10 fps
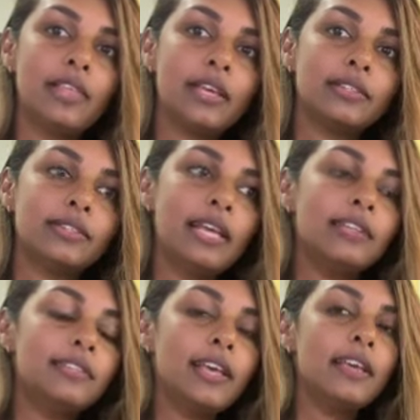
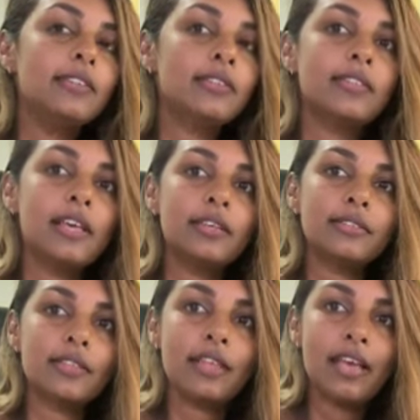take the
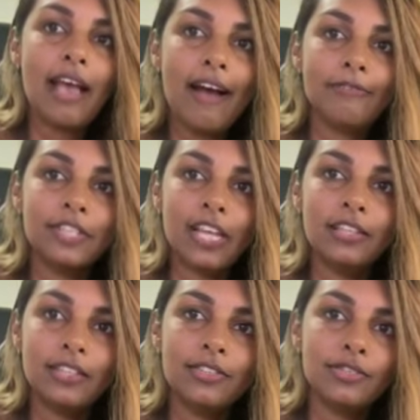things that they have
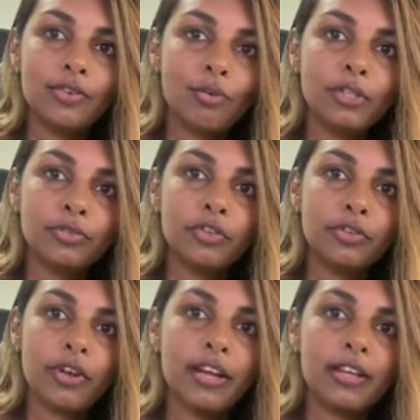daily so much
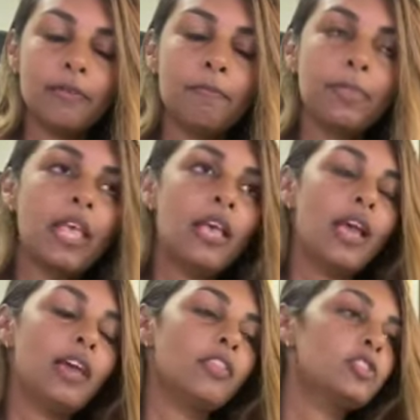for granted.
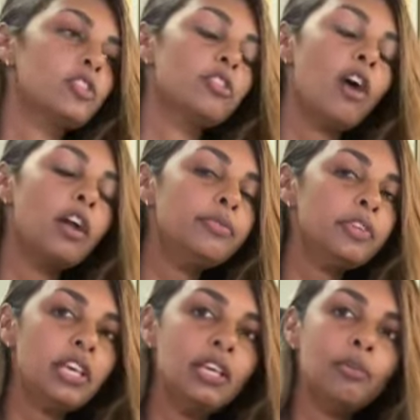And there's a lot
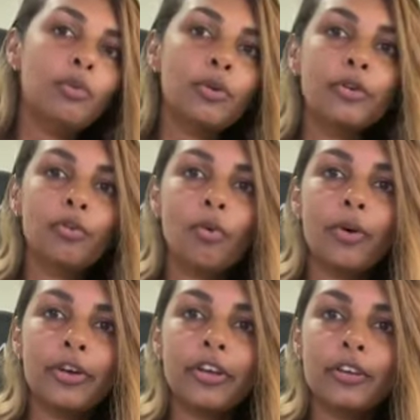of keyboard
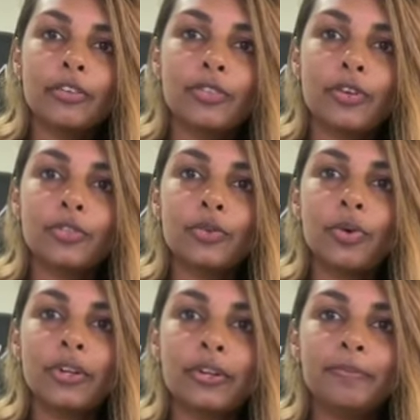warriors on
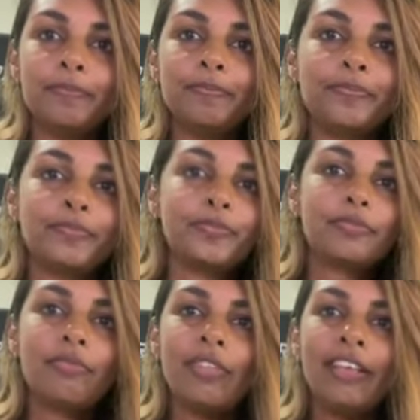Twitter,
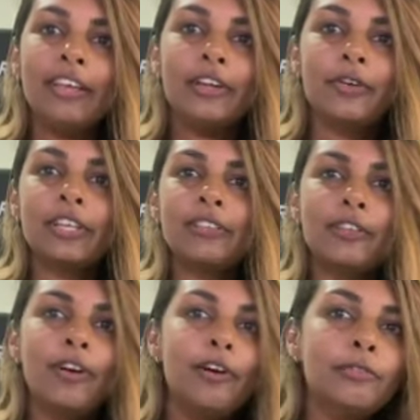
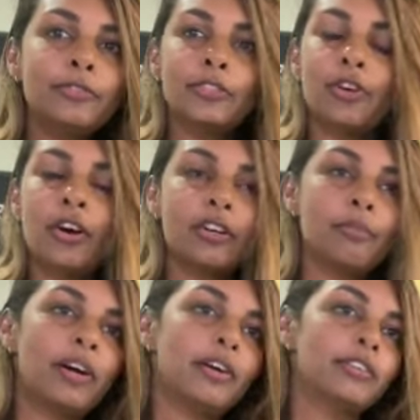that love to talk
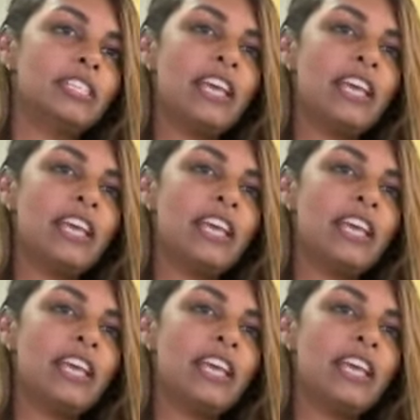about,